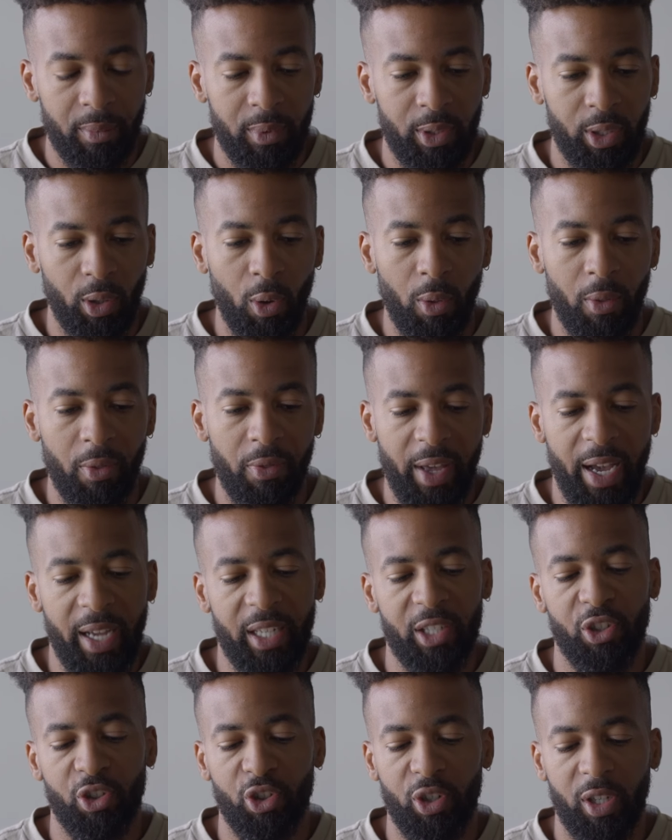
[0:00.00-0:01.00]
so
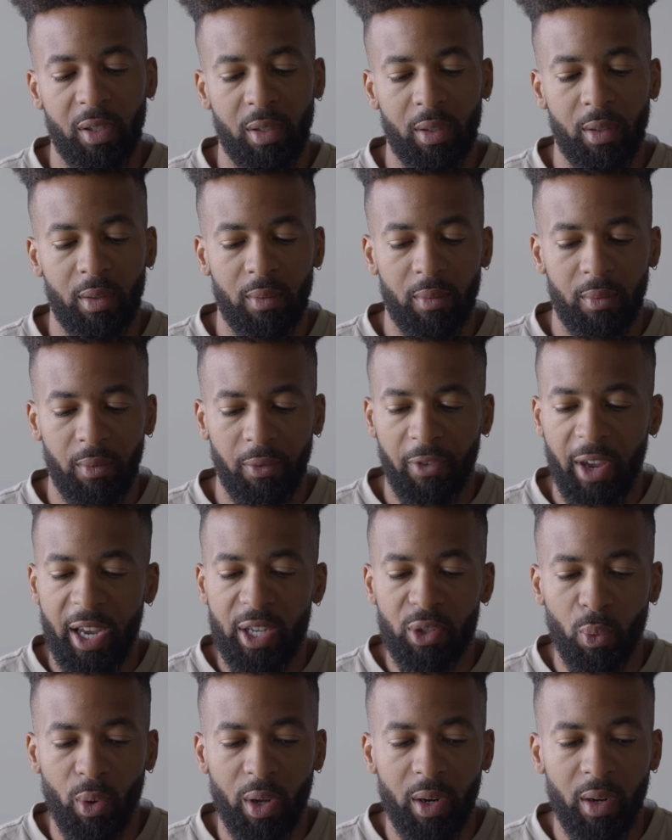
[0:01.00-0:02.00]
that's just
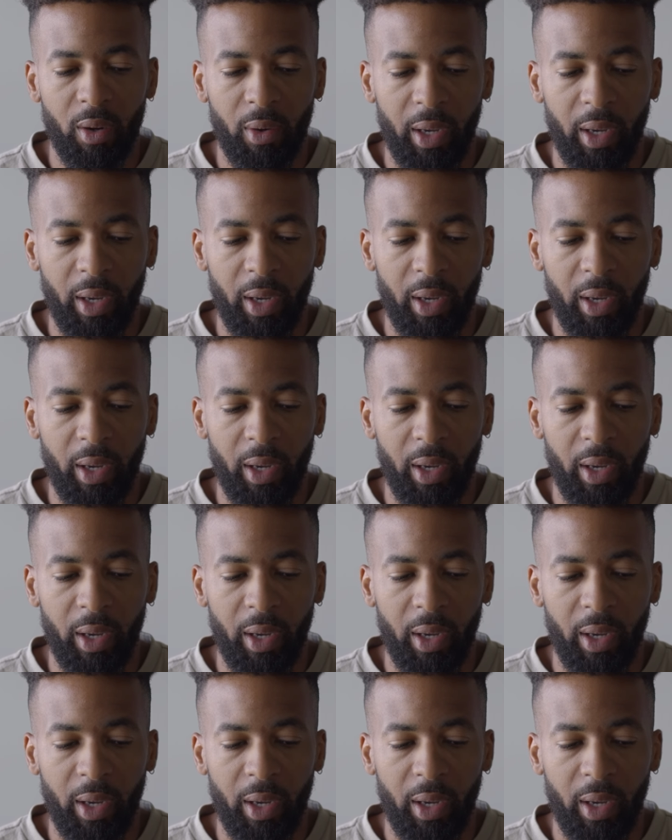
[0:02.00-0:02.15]
phase one.